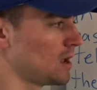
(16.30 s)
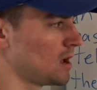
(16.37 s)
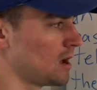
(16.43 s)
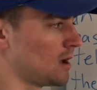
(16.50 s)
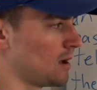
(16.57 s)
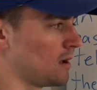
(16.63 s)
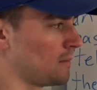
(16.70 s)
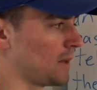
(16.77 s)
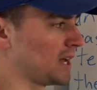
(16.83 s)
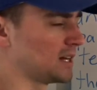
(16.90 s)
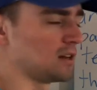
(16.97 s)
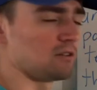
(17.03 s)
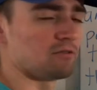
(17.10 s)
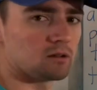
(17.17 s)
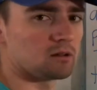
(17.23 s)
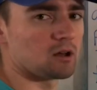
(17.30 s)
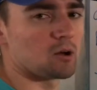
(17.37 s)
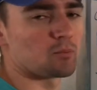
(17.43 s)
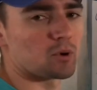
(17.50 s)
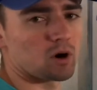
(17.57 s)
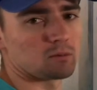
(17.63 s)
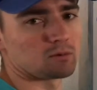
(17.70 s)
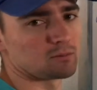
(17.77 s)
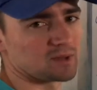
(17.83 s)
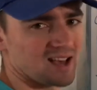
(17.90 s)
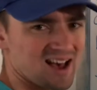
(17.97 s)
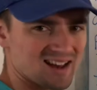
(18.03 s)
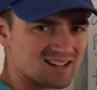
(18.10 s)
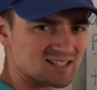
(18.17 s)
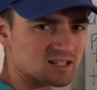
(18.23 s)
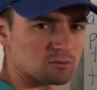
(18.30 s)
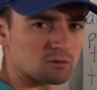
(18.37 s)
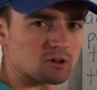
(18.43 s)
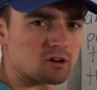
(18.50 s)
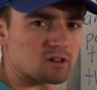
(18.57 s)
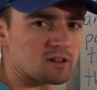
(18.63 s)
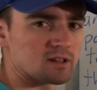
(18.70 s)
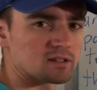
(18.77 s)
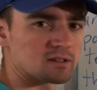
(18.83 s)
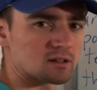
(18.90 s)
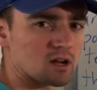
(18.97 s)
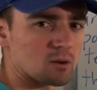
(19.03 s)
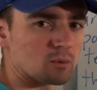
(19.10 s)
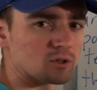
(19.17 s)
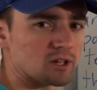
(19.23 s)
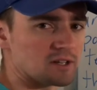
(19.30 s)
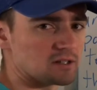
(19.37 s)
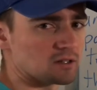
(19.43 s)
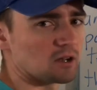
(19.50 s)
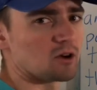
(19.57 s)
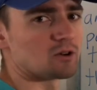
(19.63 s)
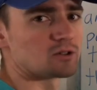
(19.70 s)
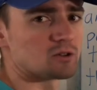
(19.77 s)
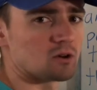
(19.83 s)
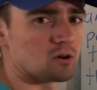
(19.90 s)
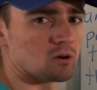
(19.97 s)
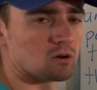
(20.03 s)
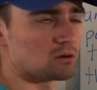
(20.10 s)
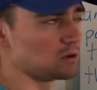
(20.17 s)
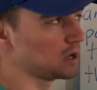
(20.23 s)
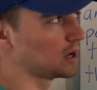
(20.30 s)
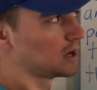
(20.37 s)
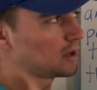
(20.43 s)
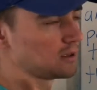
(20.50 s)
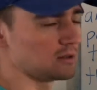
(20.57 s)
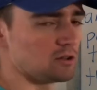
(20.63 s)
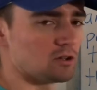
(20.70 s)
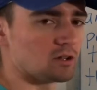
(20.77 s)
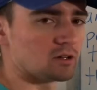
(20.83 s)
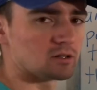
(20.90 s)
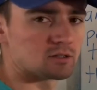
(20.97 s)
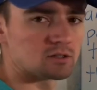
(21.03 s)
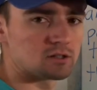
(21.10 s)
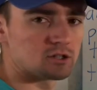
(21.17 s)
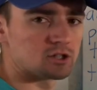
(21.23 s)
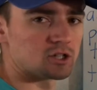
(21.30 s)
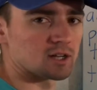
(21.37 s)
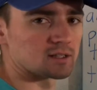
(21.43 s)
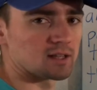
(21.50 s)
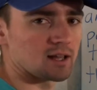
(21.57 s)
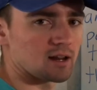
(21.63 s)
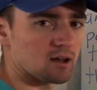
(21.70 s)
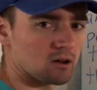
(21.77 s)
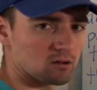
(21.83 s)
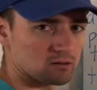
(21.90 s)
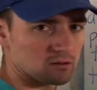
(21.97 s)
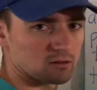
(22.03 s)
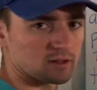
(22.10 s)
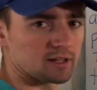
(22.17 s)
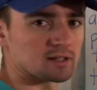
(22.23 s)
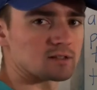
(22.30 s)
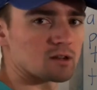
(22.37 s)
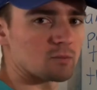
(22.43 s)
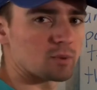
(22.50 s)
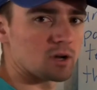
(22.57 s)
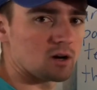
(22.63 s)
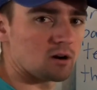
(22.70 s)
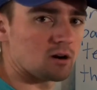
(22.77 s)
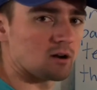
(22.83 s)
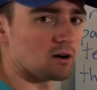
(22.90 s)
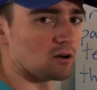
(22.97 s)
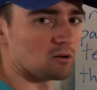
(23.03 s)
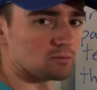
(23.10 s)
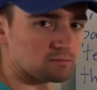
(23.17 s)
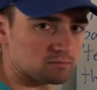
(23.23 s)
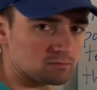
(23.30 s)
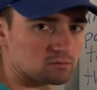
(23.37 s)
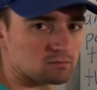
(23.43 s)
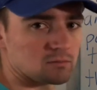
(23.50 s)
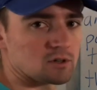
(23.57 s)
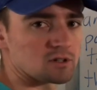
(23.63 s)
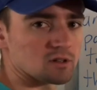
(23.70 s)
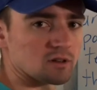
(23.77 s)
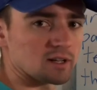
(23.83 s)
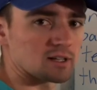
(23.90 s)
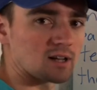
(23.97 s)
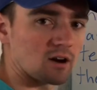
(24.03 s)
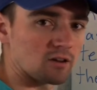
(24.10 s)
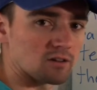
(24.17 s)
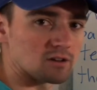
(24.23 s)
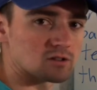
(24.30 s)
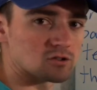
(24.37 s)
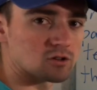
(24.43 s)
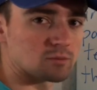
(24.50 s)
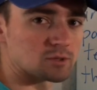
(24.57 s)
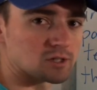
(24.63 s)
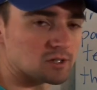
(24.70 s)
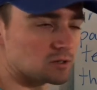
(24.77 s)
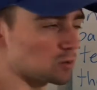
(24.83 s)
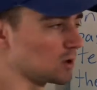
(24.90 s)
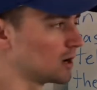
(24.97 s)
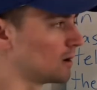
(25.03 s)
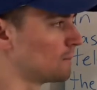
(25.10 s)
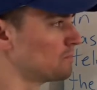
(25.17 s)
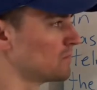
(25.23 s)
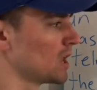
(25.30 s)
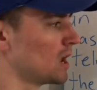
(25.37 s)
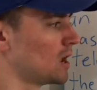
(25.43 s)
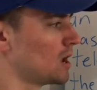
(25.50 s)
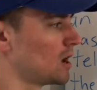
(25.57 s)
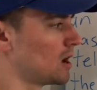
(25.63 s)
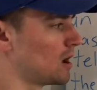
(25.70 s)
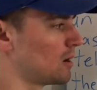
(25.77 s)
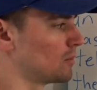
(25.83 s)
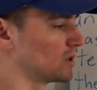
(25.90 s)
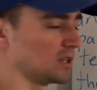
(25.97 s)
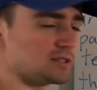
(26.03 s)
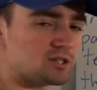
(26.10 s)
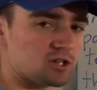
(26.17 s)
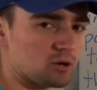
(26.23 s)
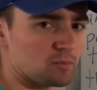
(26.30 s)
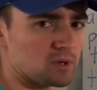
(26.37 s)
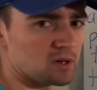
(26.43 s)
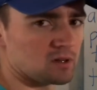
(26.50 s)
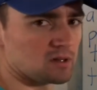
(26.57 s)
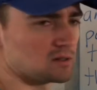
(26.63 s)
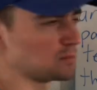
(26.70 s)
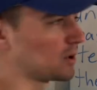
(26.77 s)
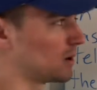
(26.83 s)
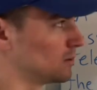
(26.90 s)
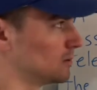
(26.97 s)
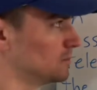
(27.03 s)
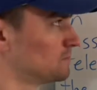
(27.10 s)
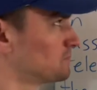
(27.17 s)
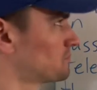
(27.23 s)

Um, I did a, a problem kind of similar to this a couple days ago, so uh, you can check that out. The link is up here, and I'll, there's a link down in the description as well. Um, but let's jump into this problem.